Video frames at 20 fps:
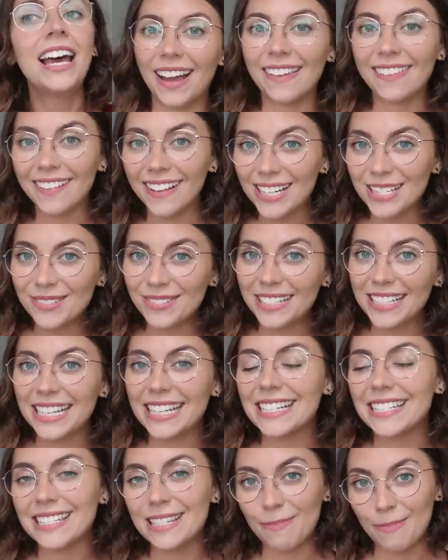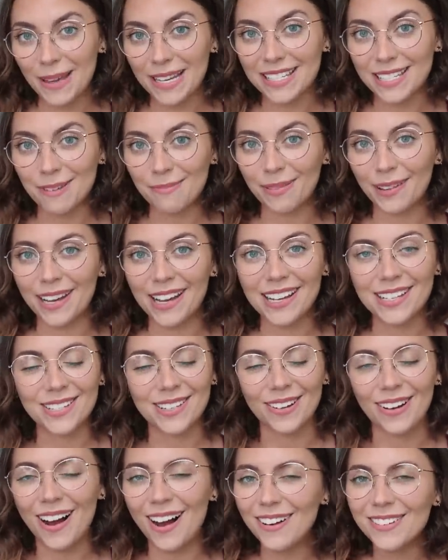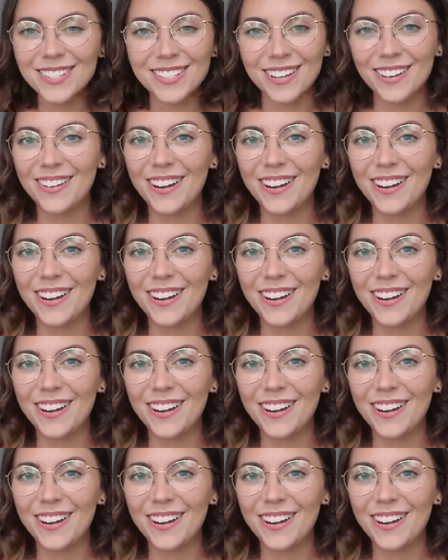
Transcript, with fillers: And the last one is The Pixie Place. Y'all also